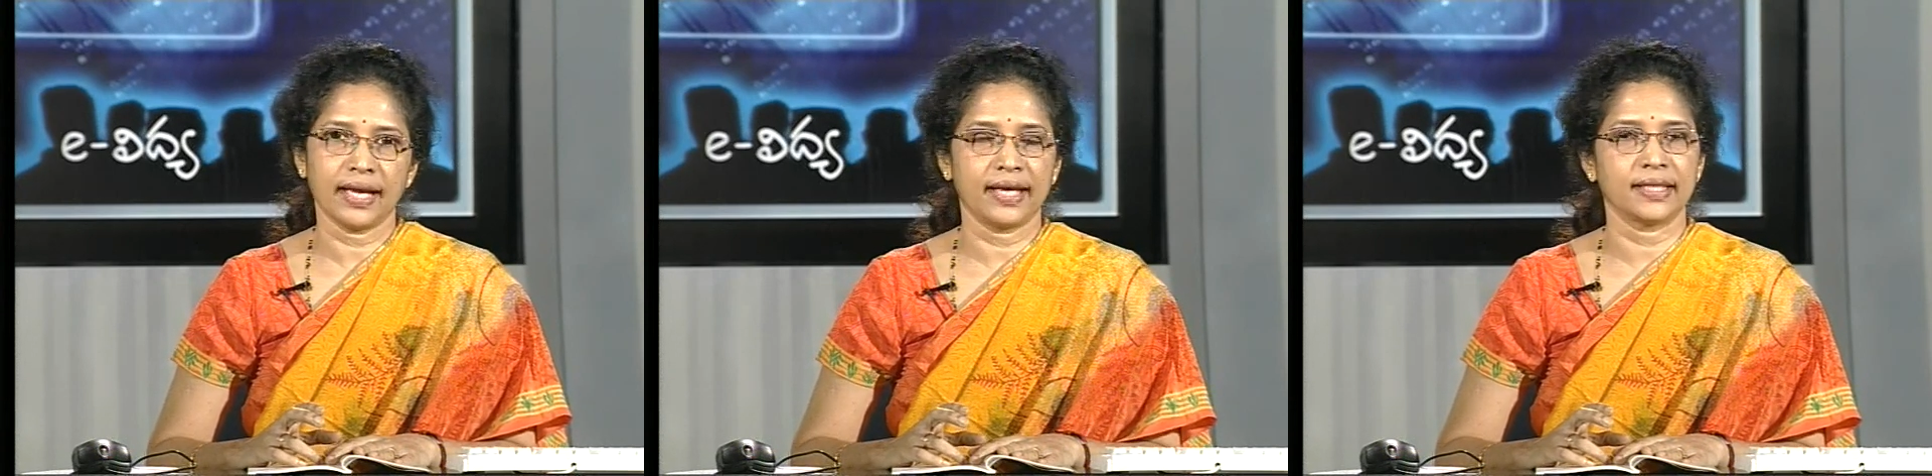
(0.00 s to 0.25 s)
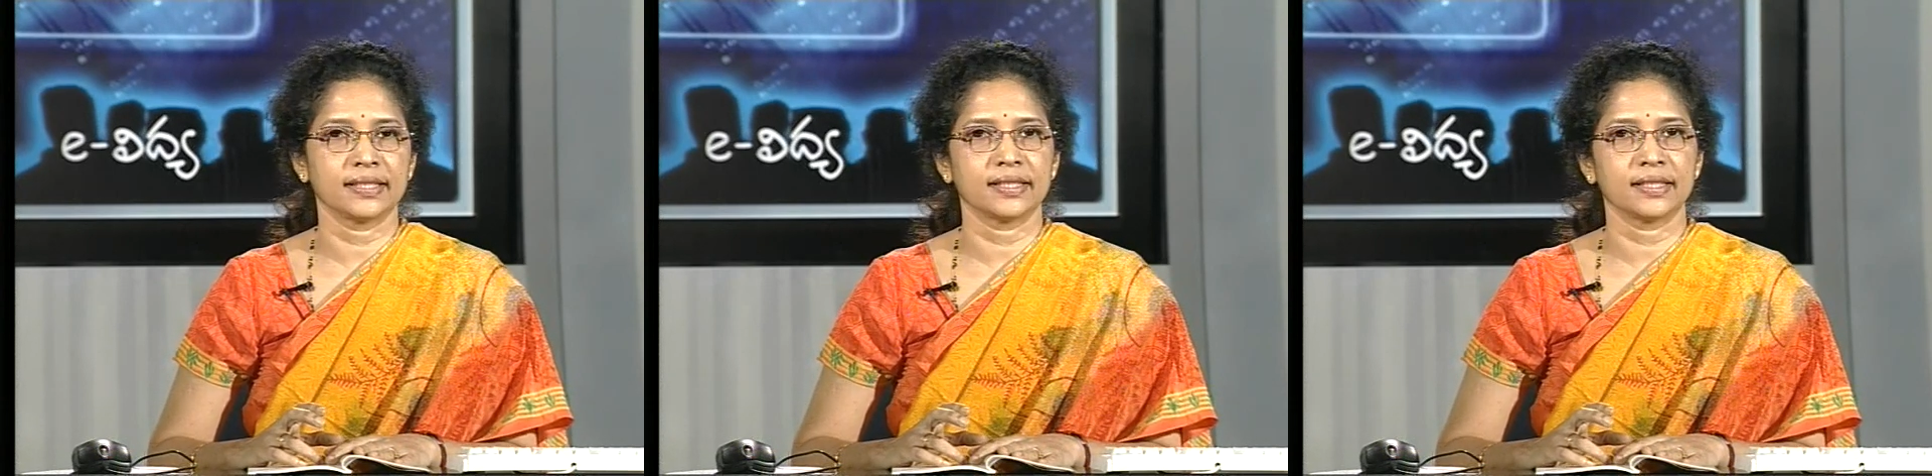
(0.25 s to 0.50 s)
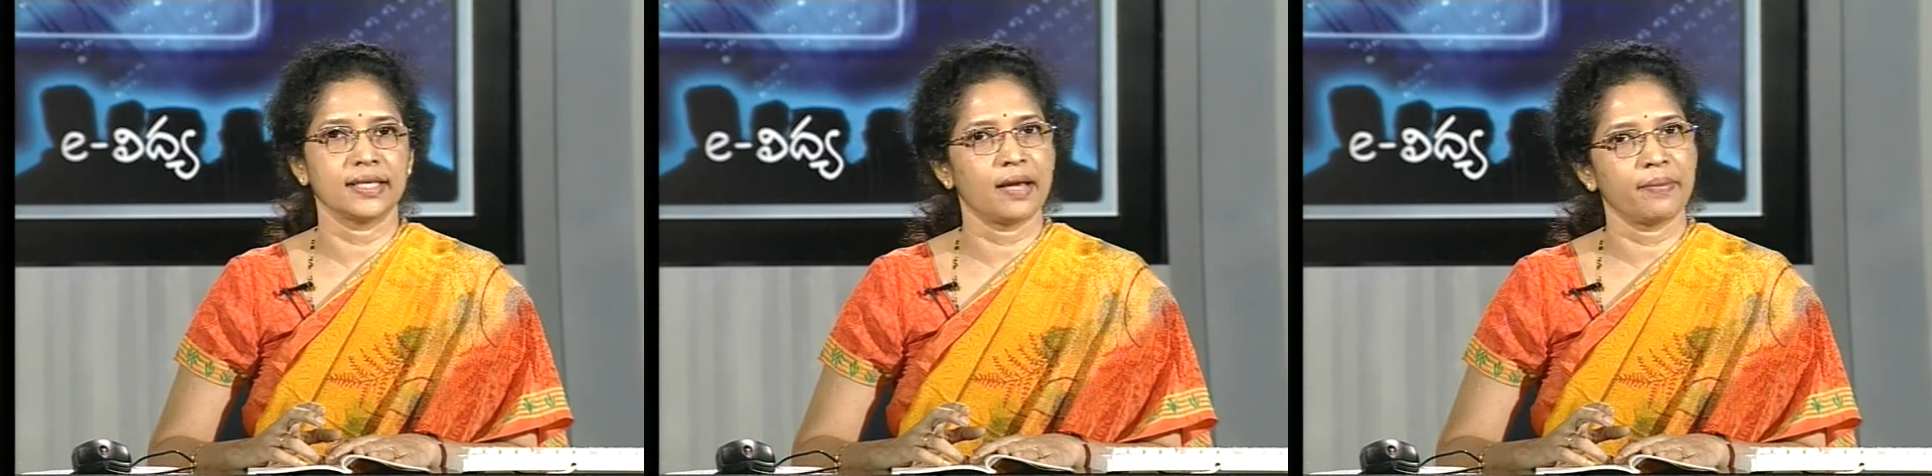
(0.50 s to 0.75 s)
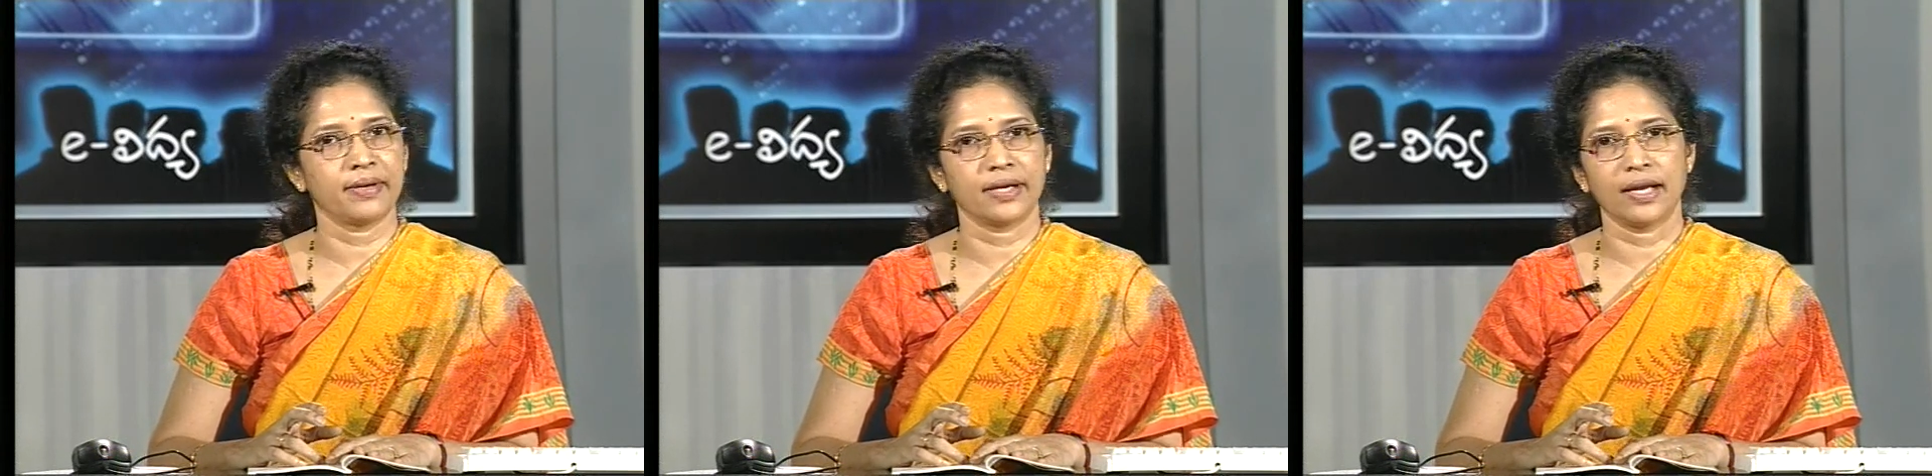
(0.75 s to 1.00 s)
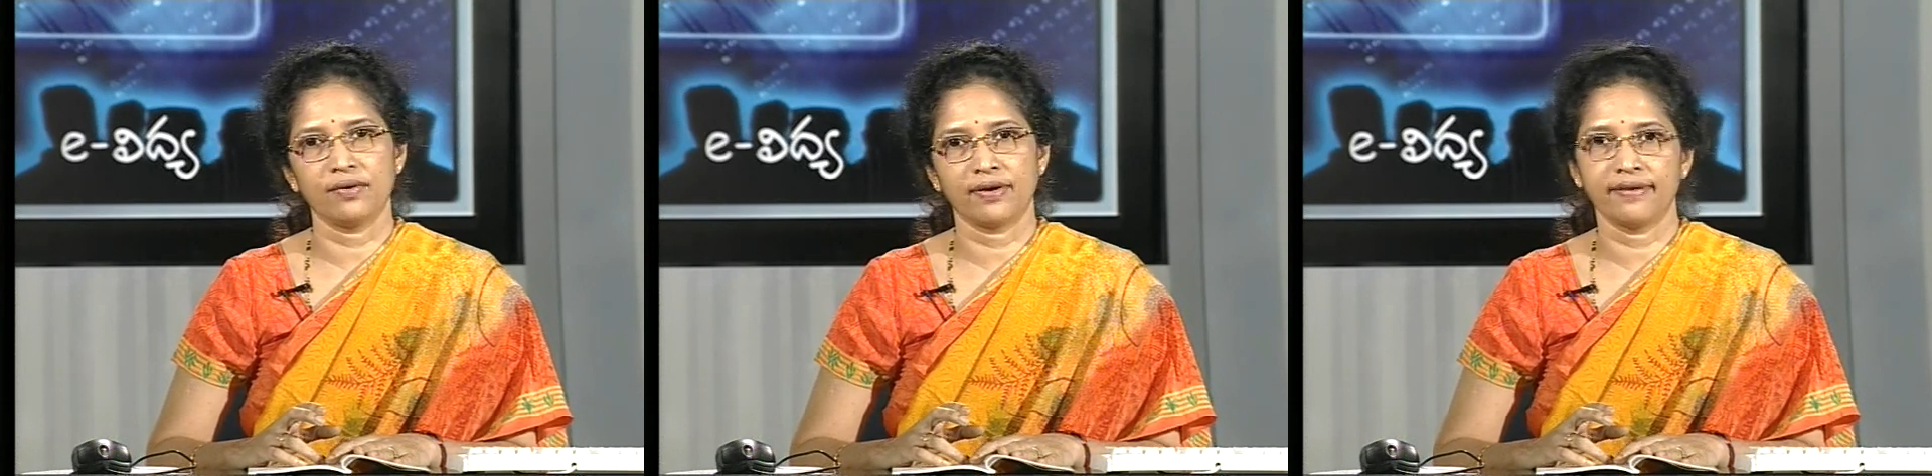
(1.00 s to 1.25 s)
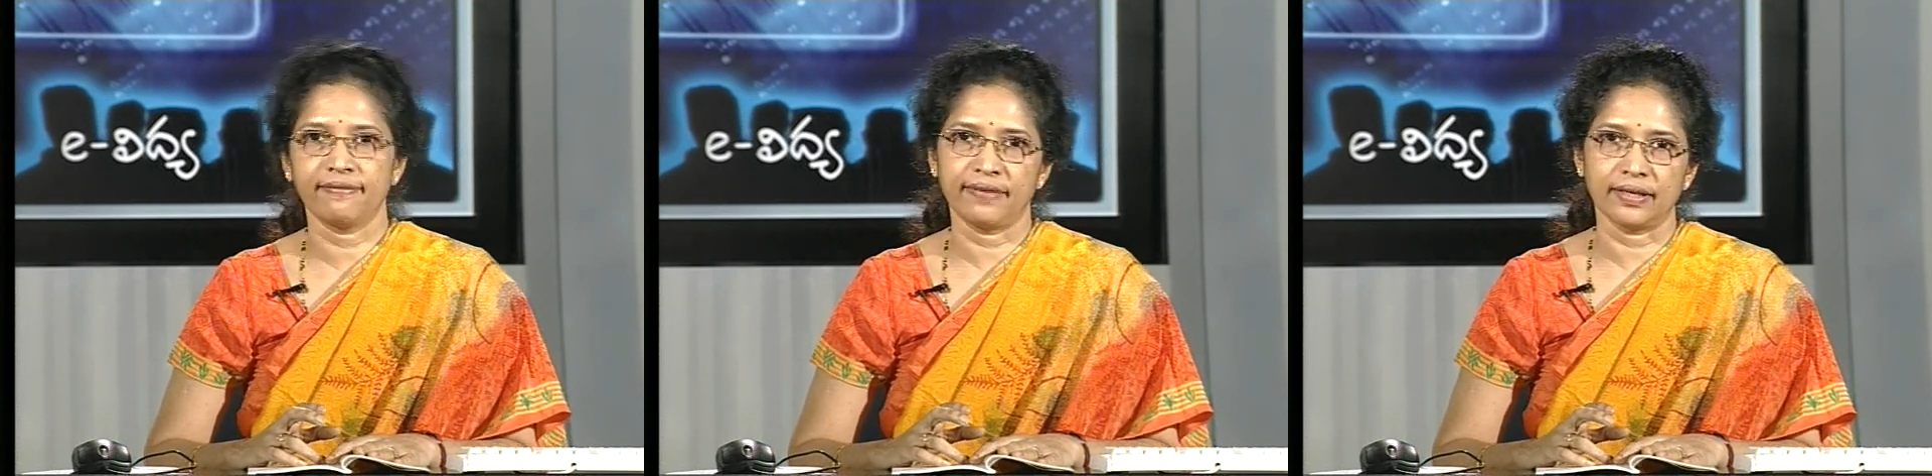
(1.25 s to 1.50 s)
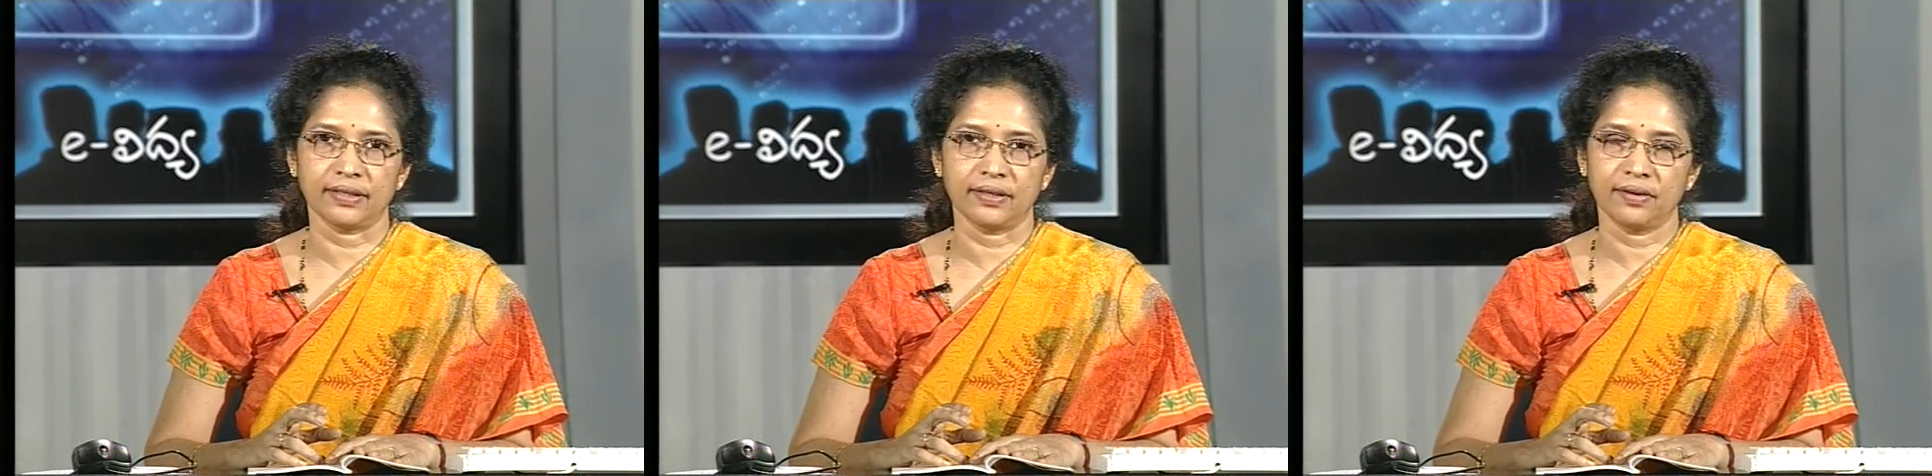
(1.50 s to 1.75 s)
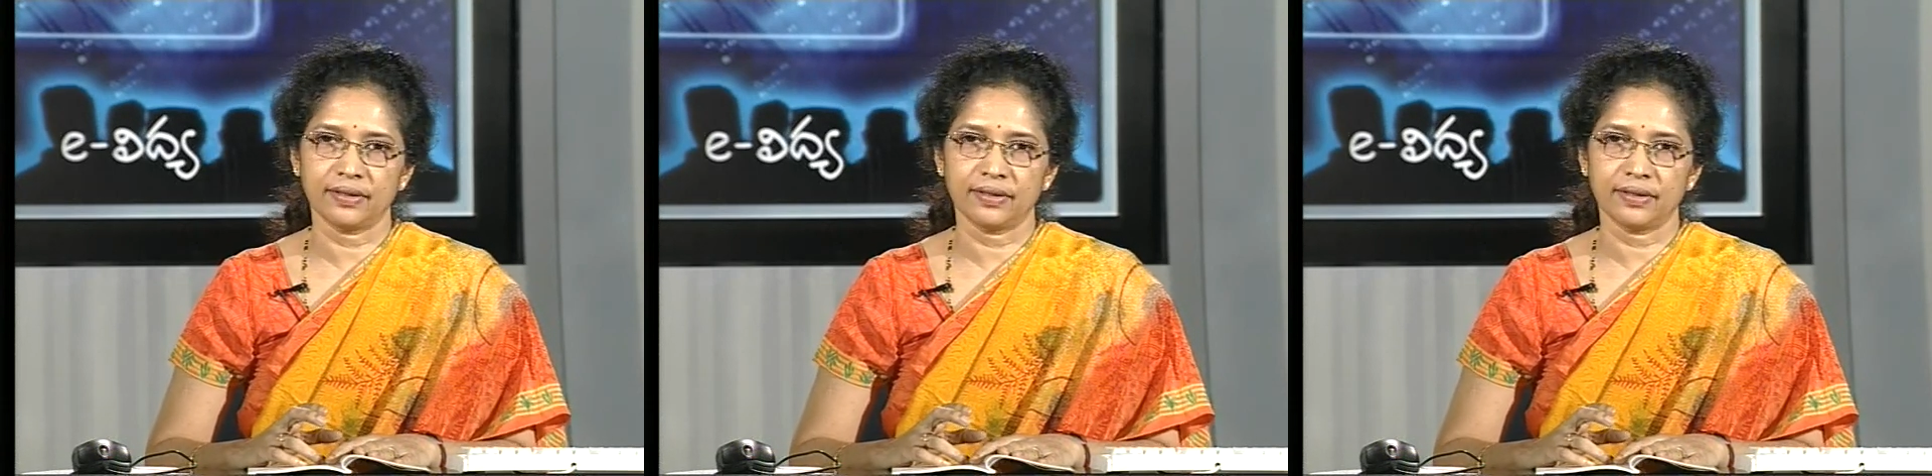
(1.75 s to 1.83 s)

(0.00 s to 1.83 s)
and lemon, yellow and fig.